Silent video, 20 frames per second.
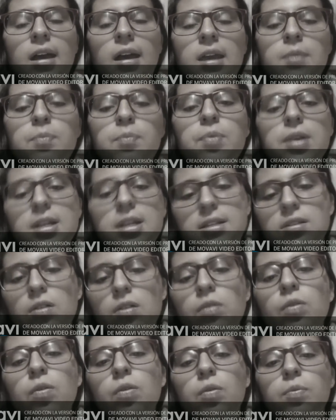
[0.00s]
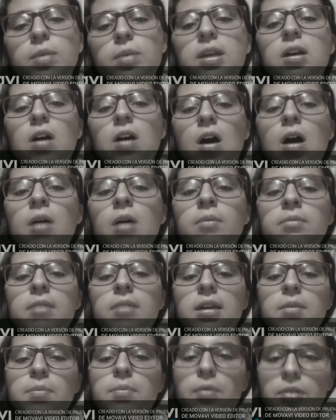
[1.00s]
in prison who
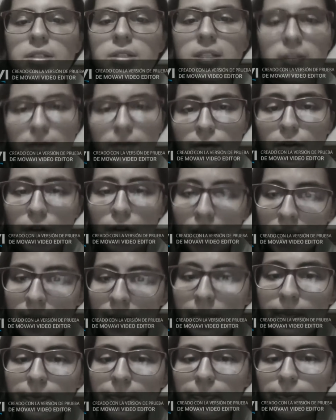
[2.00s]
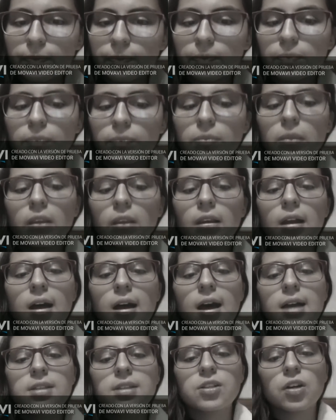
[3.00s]
become important for him.
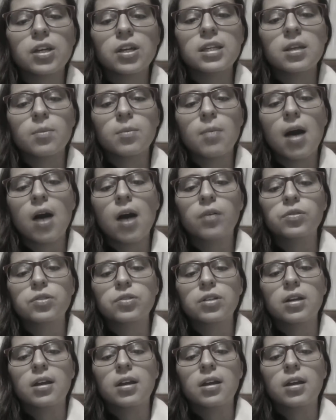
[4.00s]
Talking about